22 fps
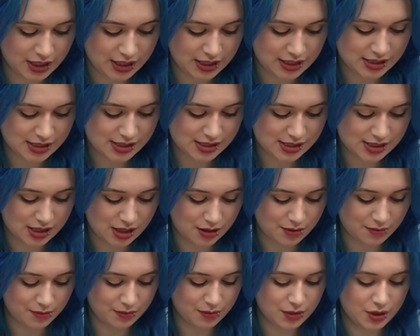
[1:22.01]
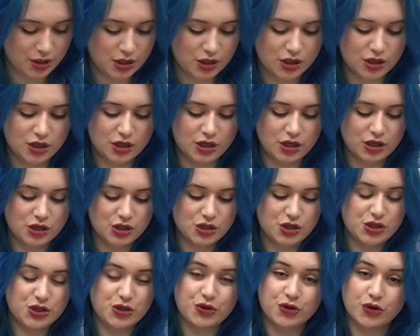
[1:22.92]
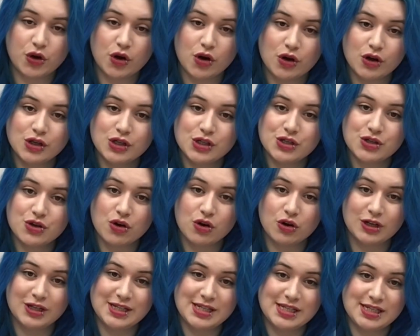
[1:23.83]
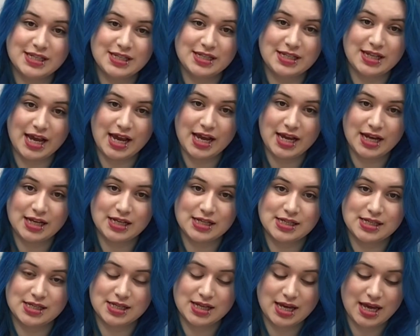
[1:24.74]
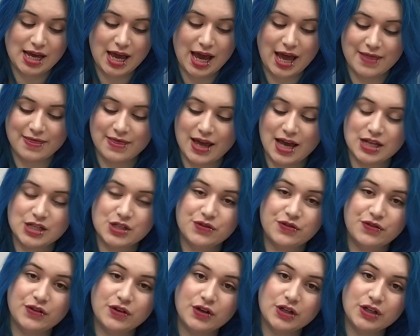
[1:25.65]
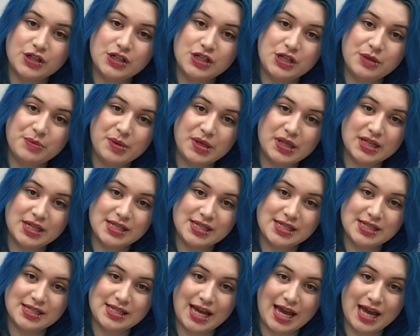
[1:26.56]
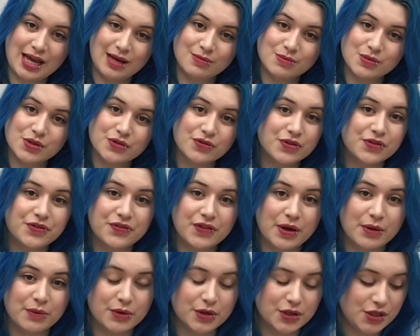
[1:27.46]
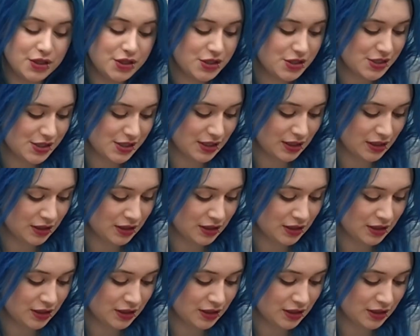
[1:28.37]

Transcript: some straws or sticks, and that's to be the stems of the flowers.